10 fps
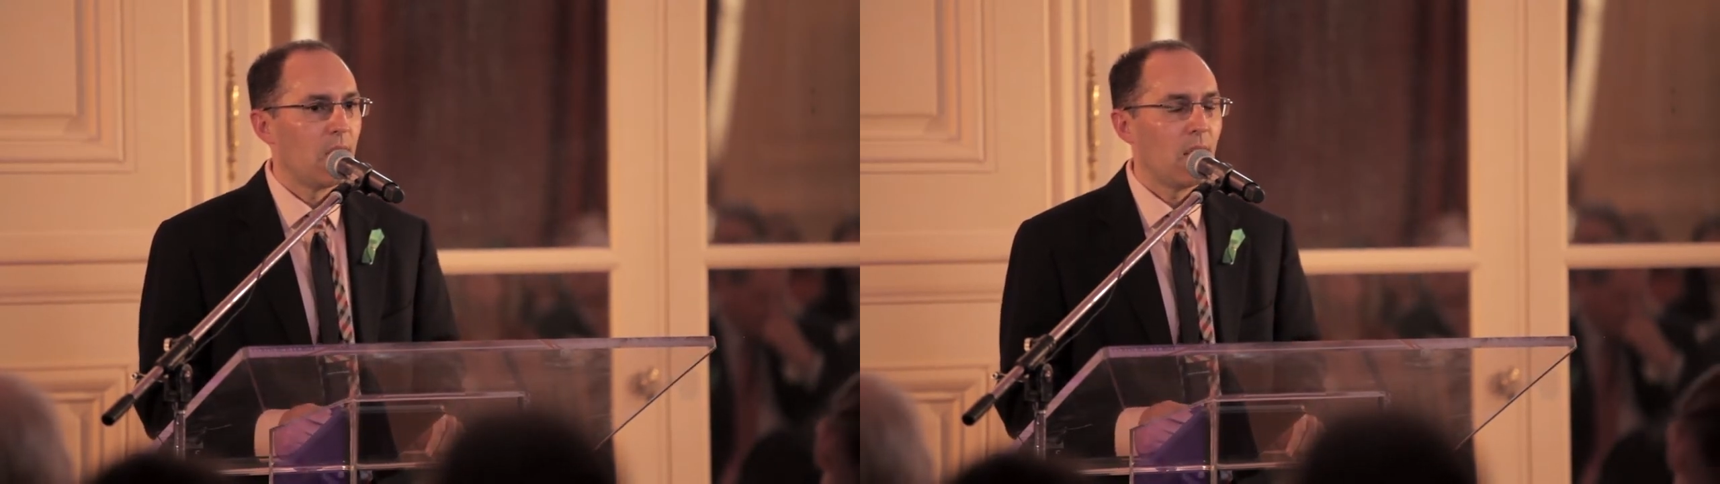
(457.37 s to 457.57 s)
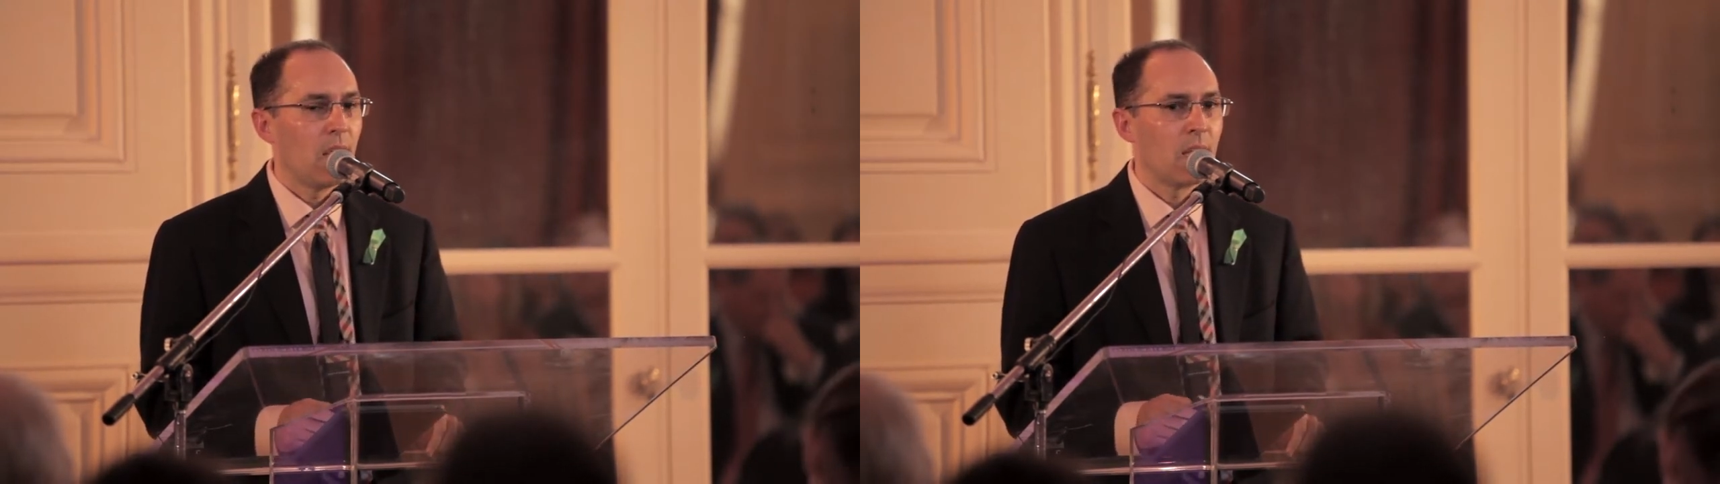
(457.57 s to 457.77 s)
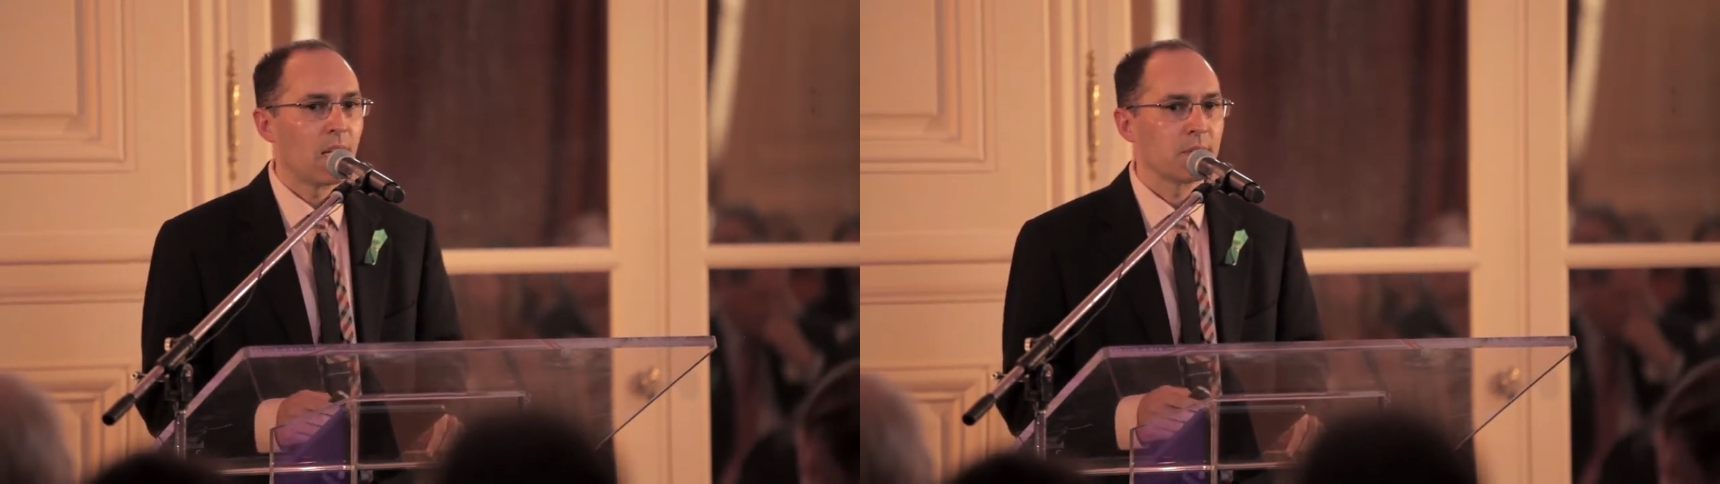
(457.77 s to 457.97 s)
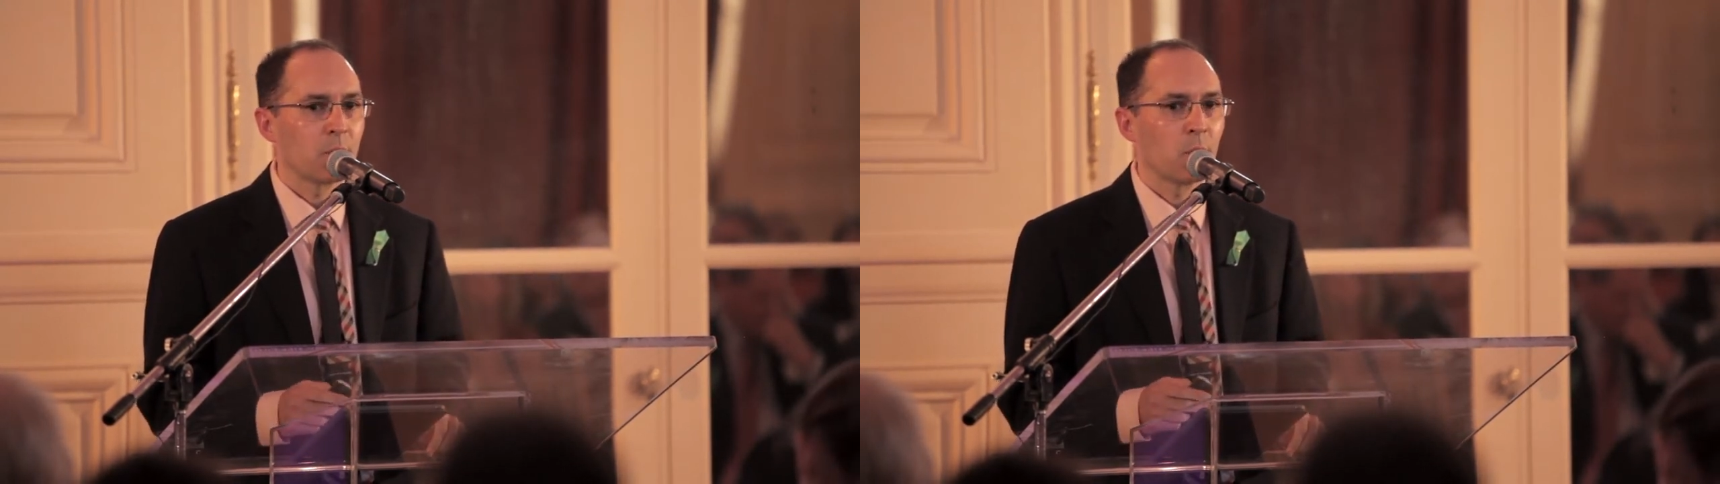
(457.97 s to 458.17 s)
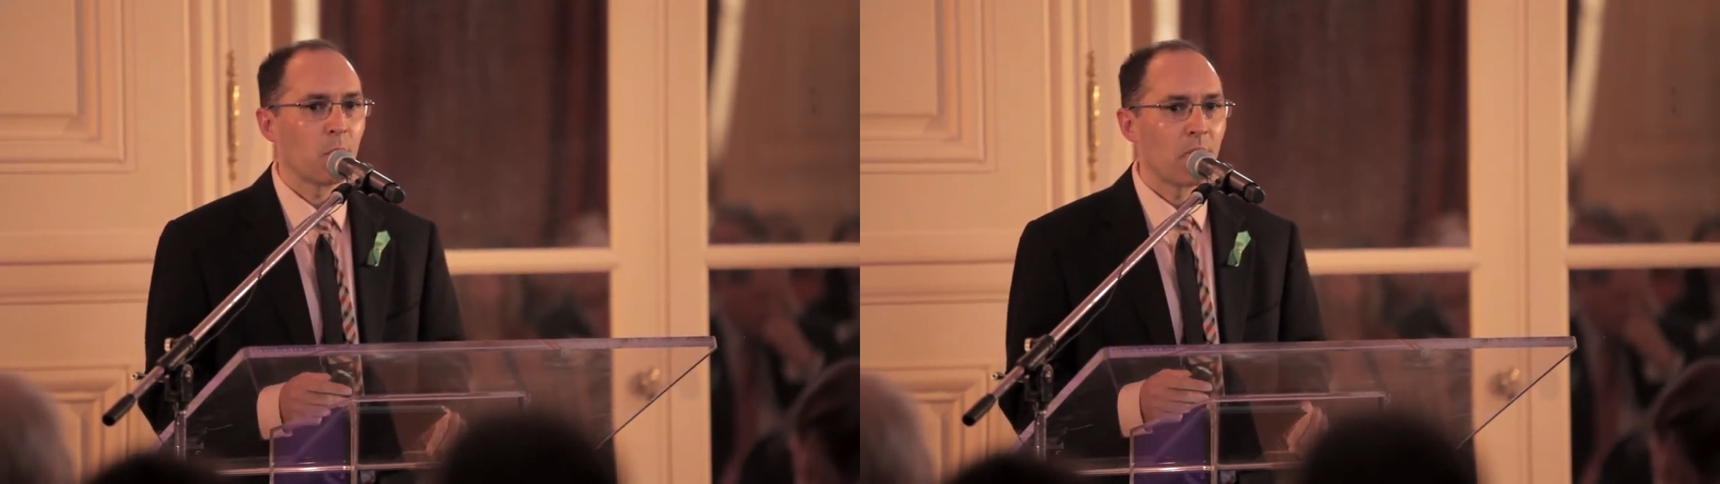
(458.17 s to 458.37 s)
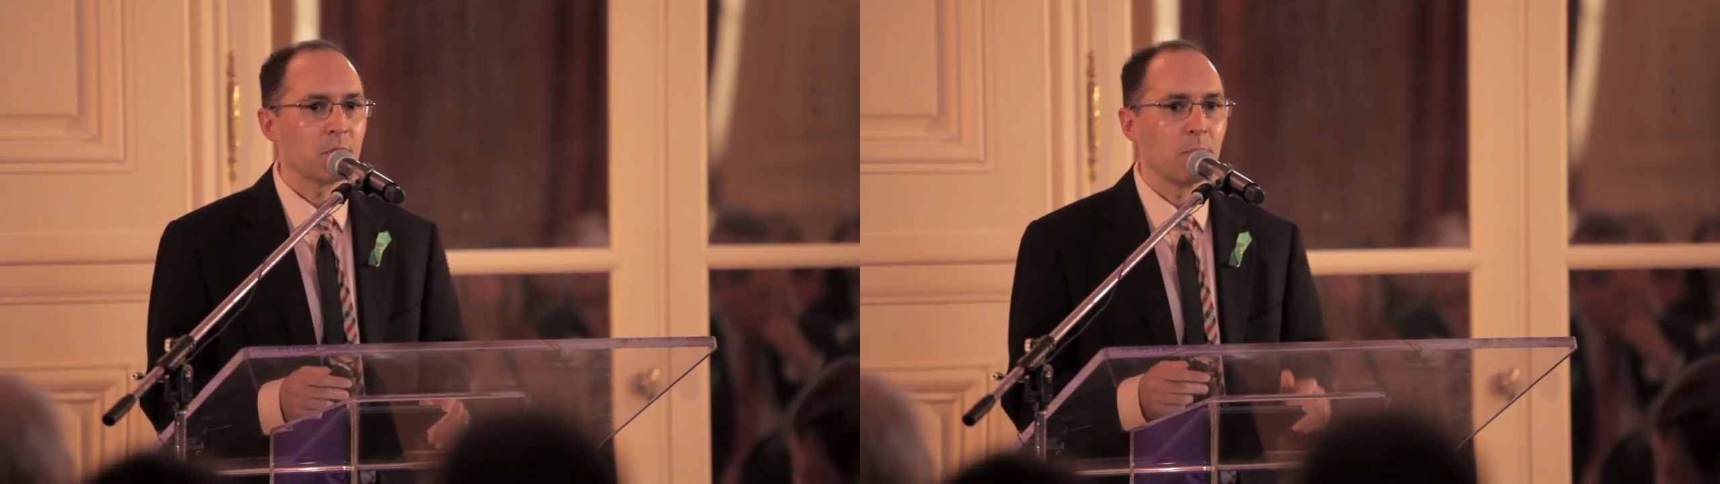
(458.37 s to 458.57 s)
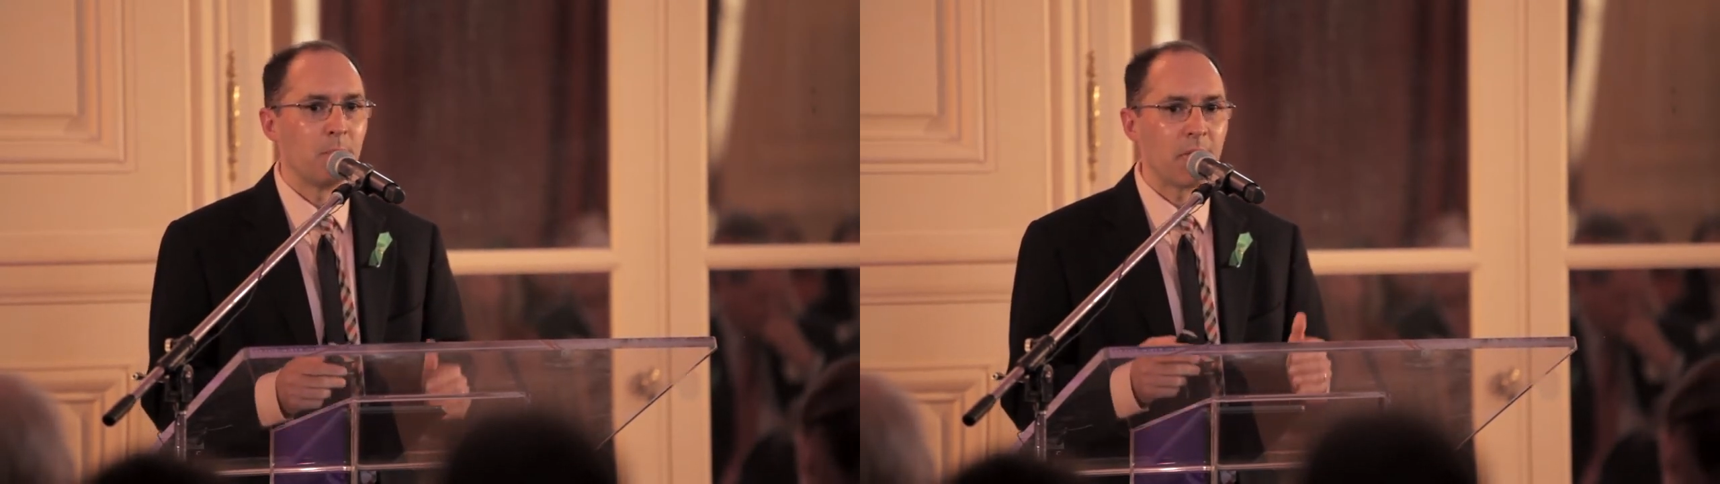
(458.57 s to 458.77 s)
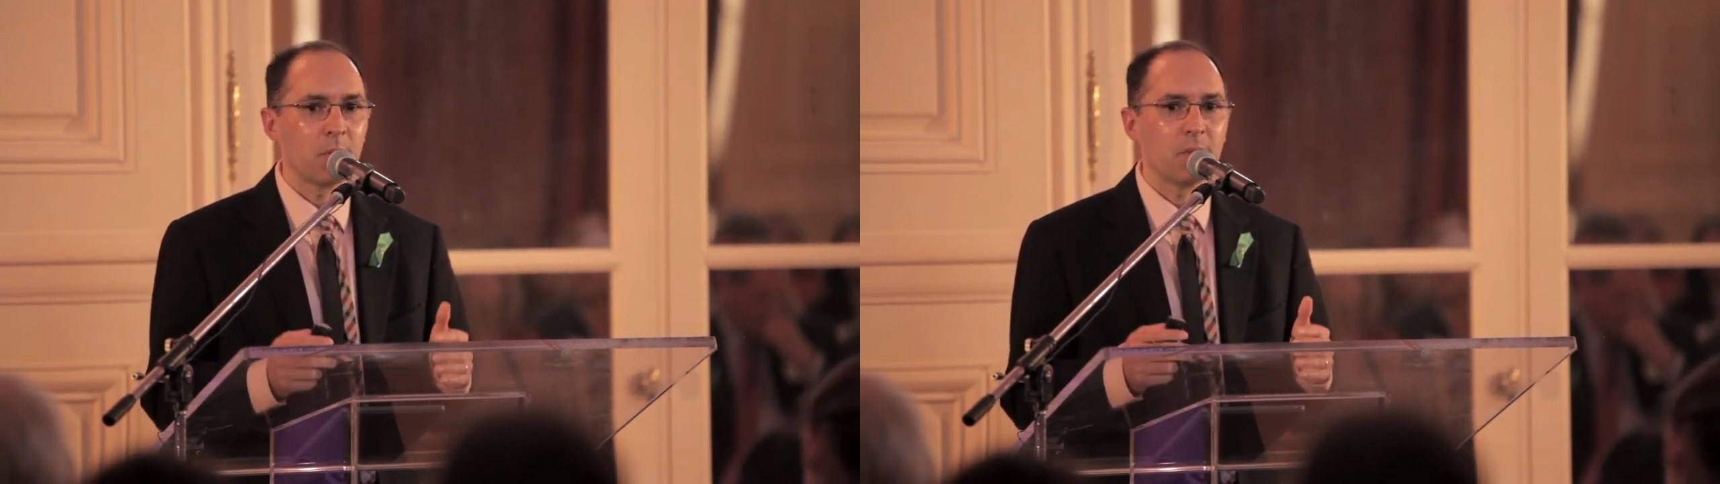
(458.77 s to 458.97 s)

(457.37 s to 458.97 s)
And as I grew gradually better